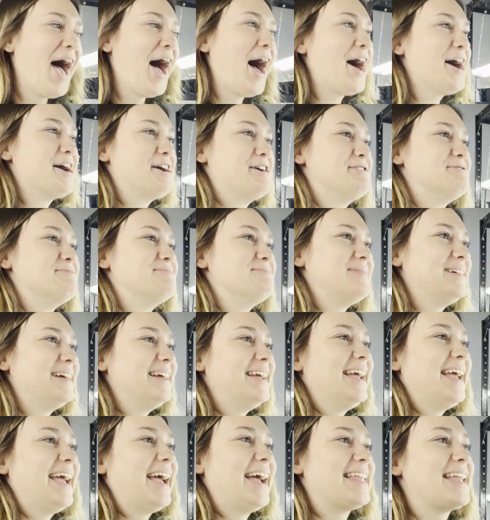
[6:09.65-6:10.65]
And
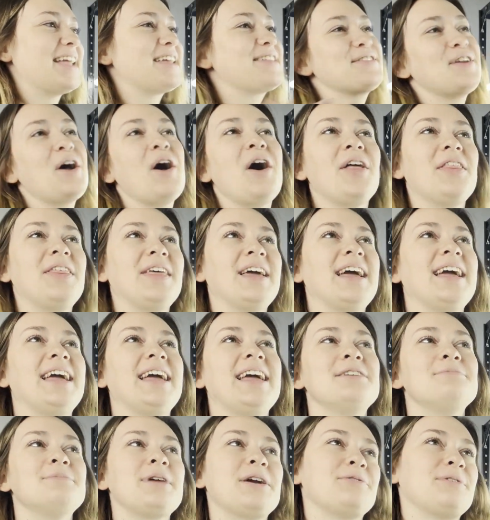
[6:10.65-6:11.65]
I saw that
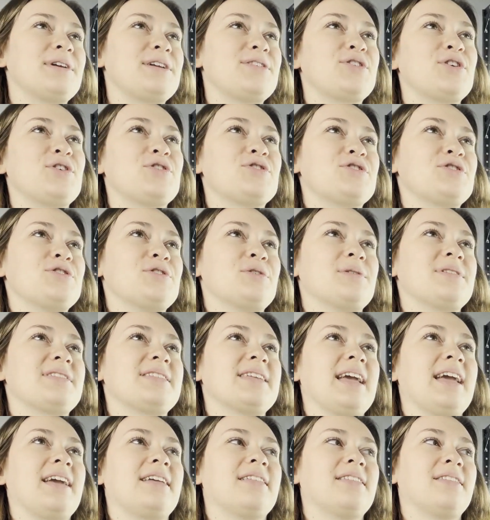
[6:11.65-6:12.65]
in my research, you know, it's
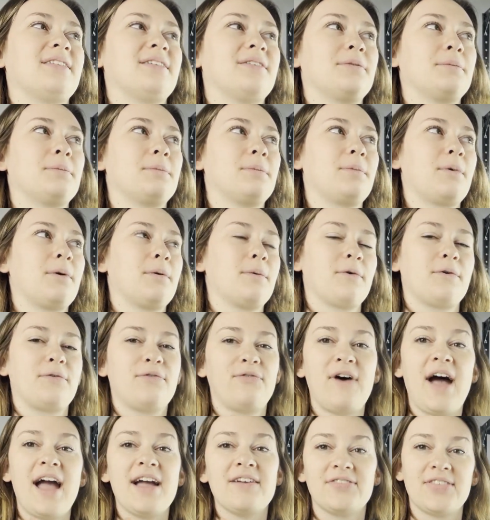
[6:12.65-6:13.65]
like
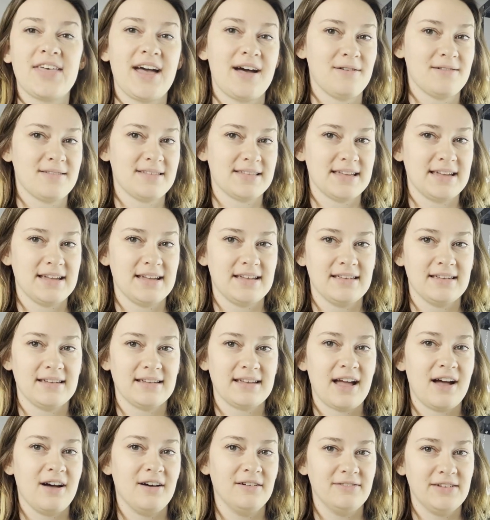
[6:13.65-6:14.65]
5,000
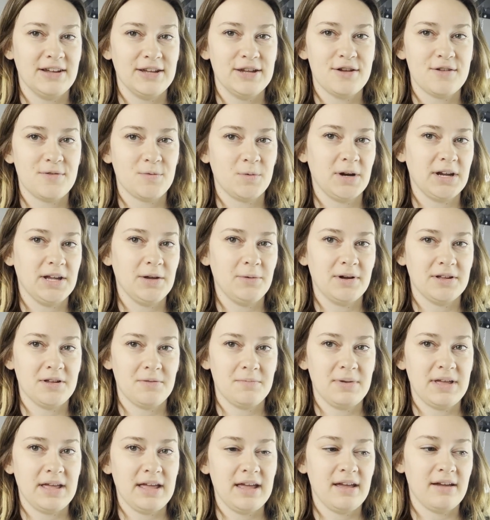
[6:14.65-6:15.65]
Kelvin is where you want to
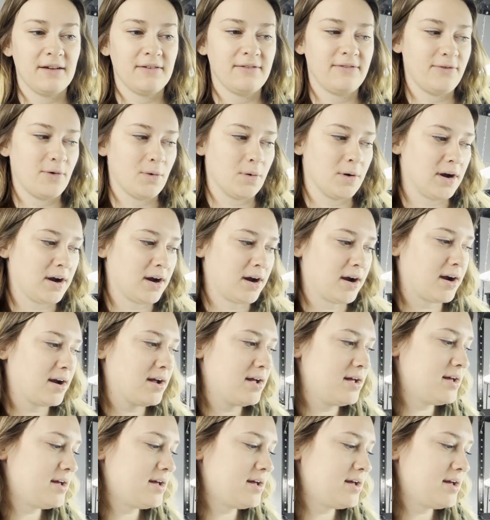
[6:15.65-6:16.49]
be for